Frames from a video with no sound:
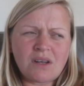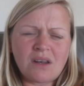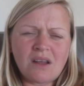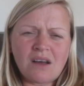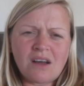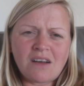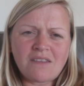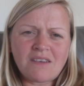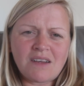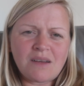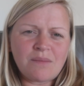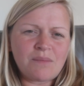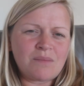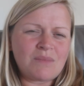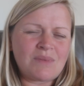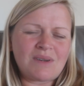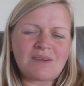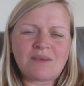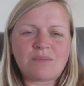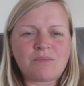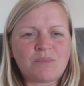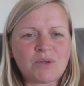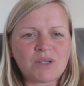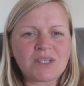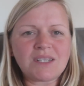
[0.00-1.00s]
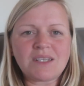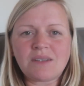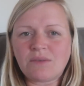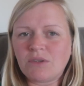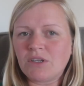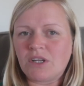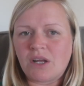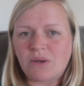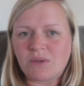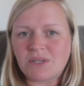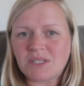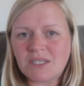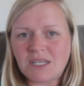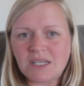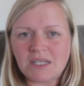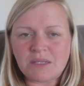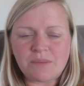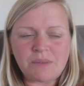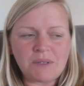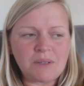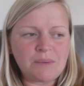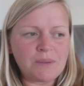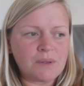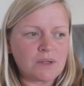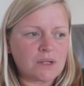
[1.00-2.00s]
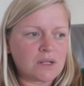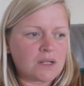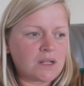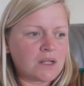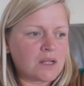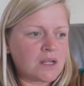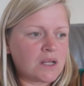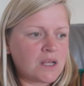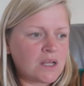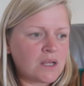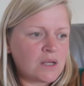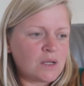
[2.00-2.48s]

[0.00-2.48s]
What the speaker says: Lara, but you know, six people